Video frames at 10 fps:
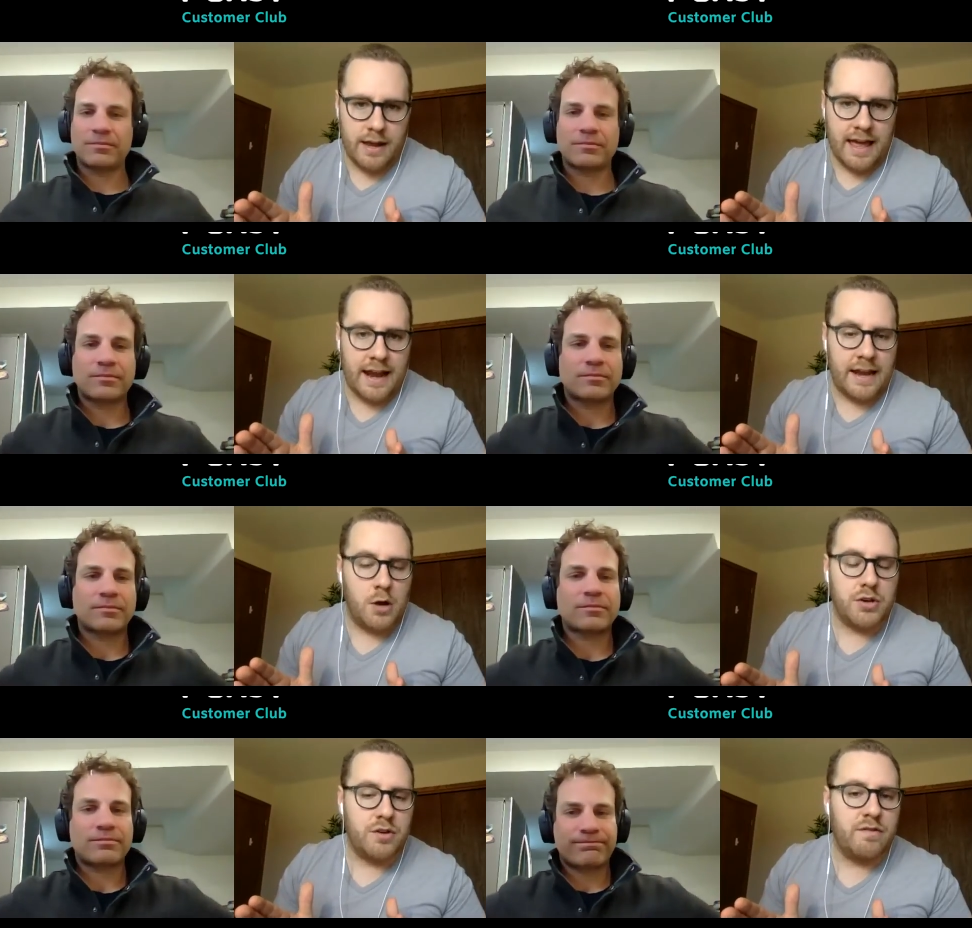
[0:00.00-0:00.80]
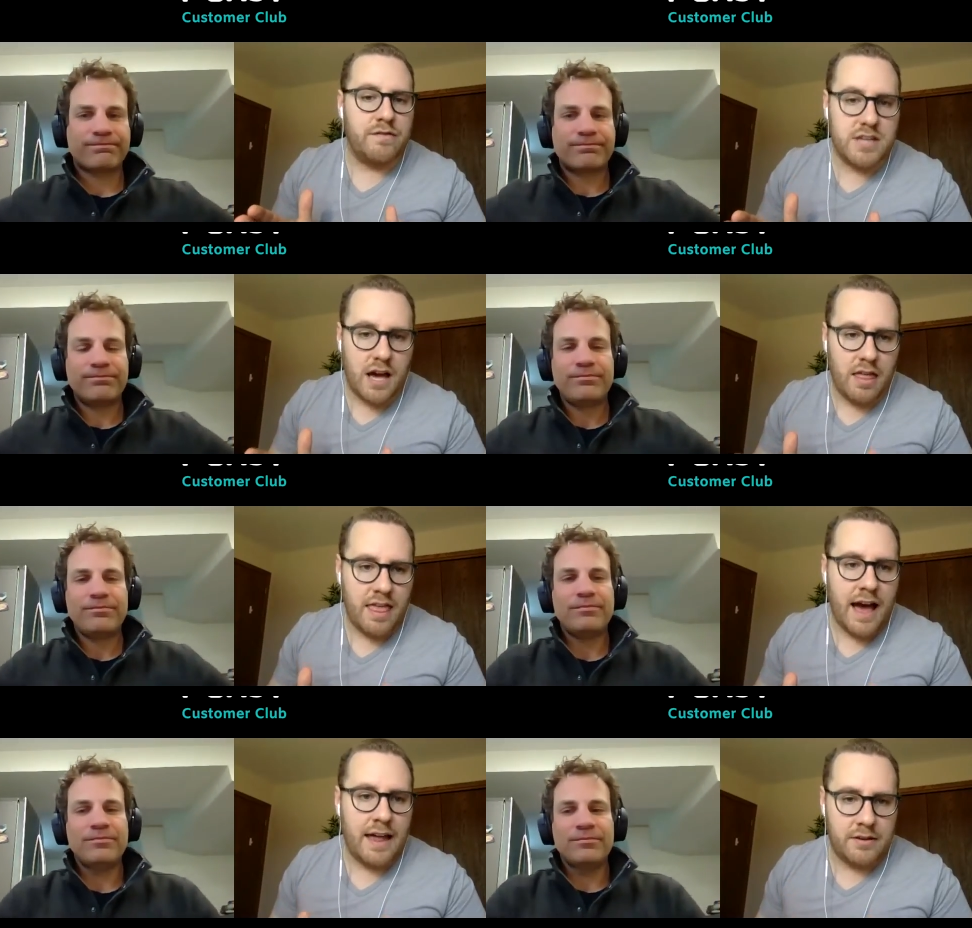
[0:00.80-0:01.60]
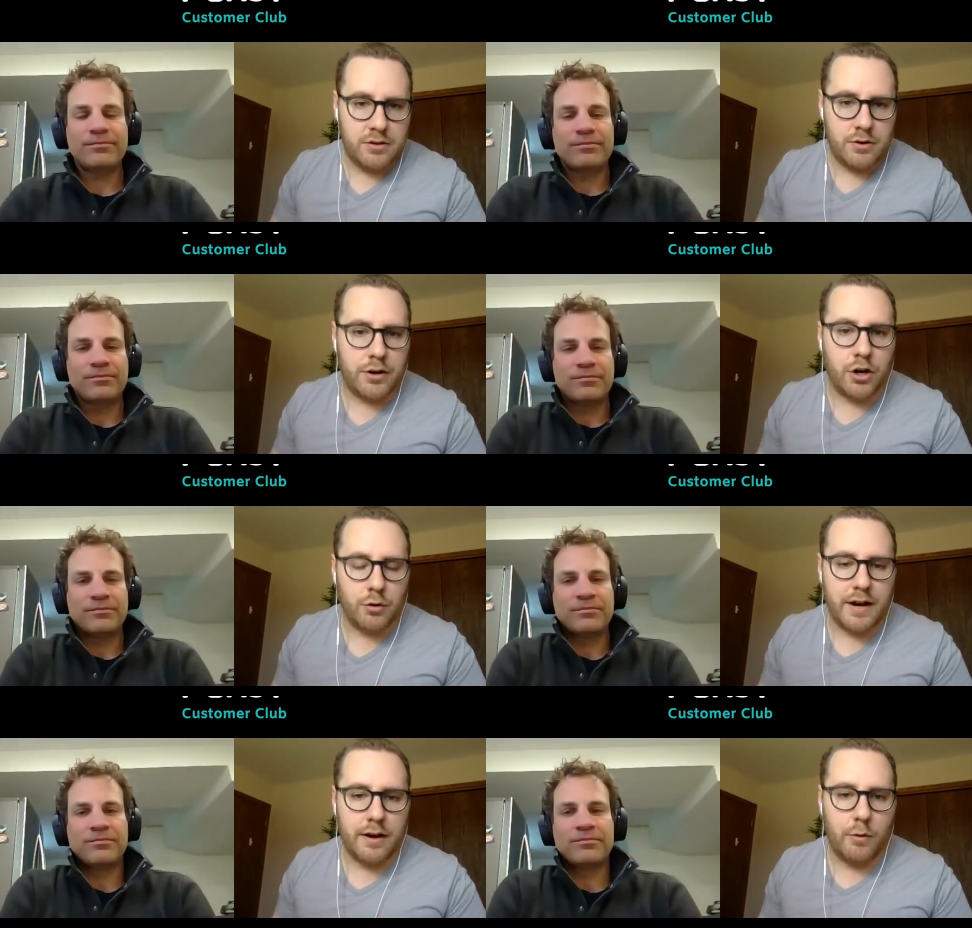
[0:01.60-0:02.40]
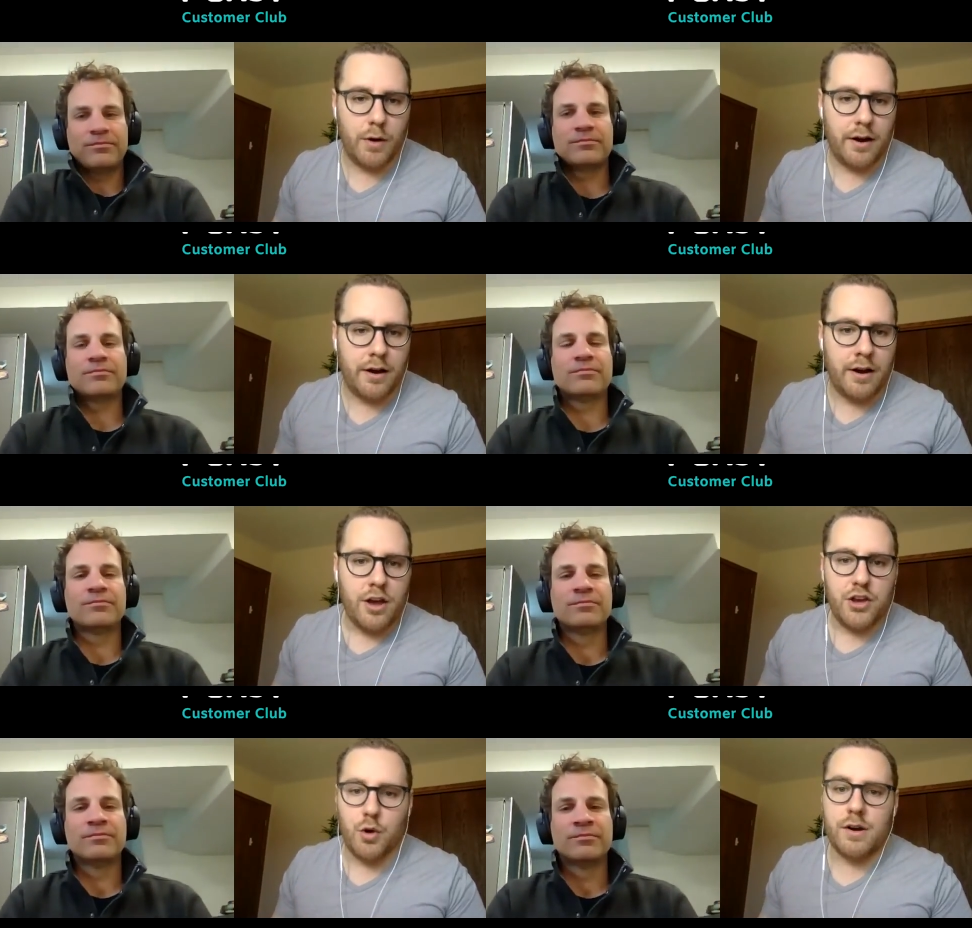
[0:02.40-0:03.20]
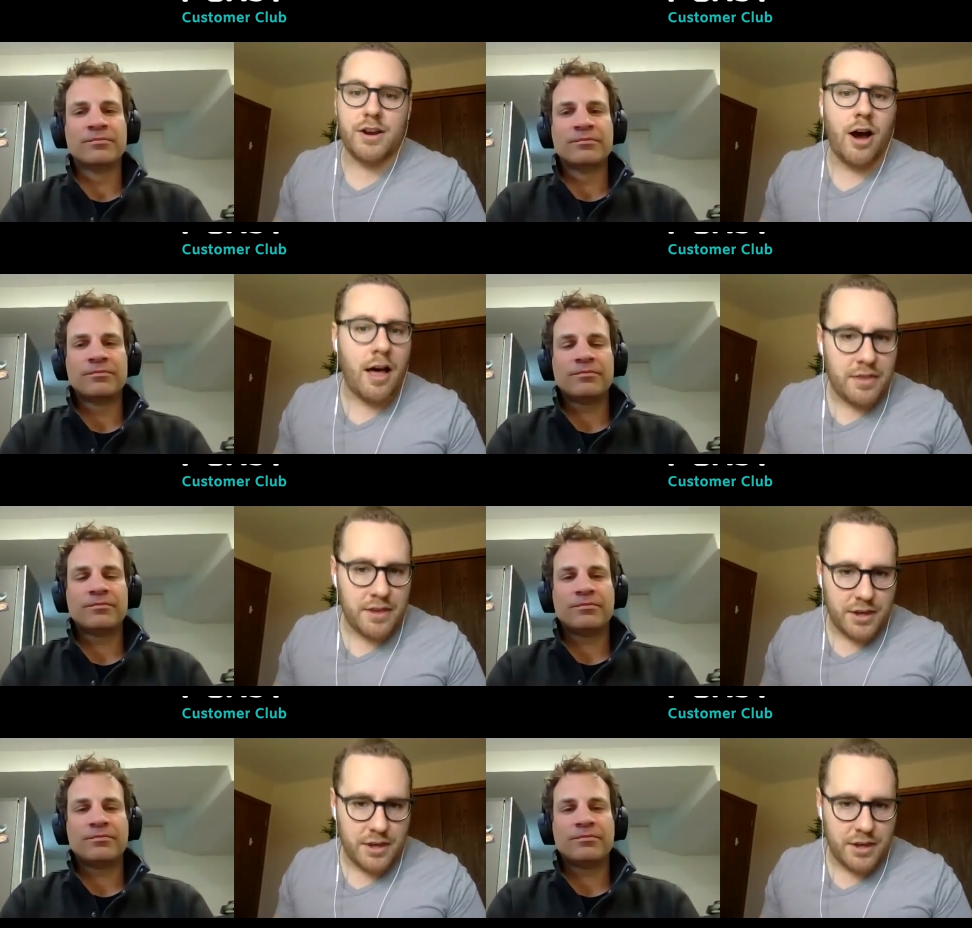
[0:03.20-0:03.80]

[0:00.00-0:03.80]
Speaker 1: And I know you've done that in your career where you're not the